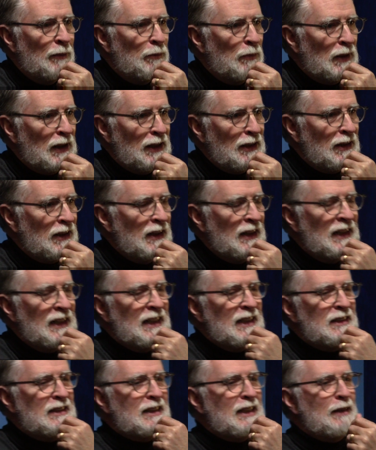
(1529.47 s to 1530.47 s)
but
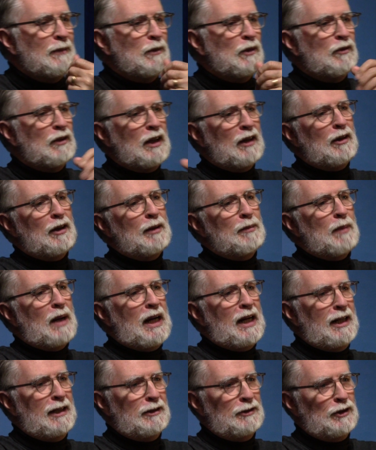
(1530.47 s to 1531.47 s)
it seemed very
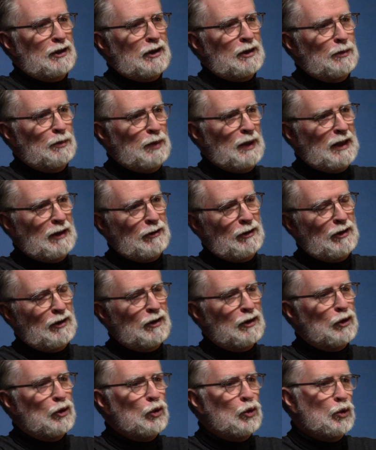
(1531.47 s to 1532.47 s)
mild compared to
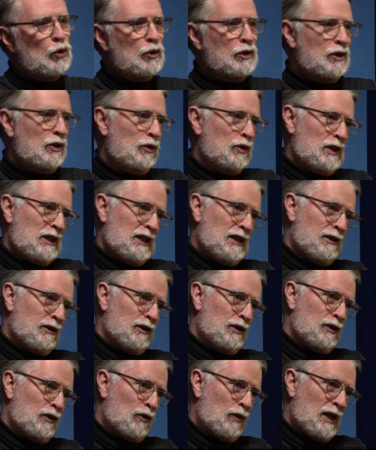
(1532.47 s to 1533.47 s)
the news you would hear
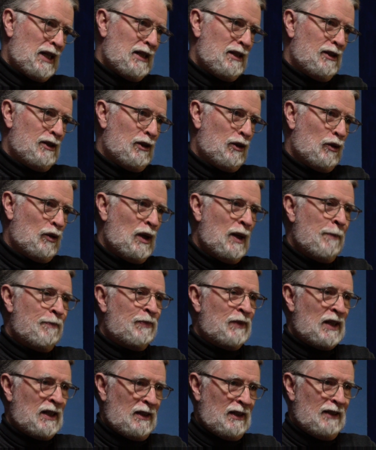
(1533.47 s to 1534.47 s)
on the radio
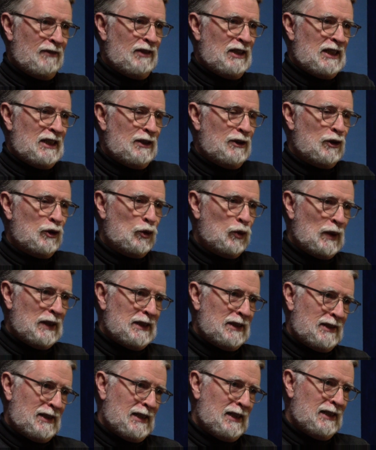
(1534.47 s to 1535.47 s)
living in the
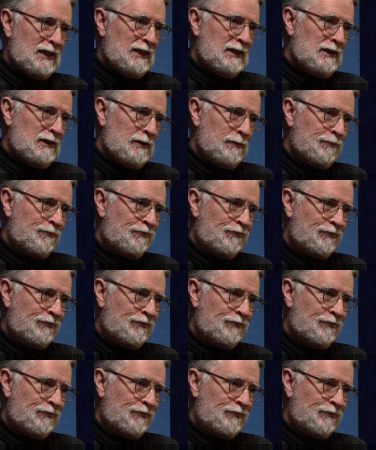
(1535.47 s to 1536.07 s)
Twin Cities.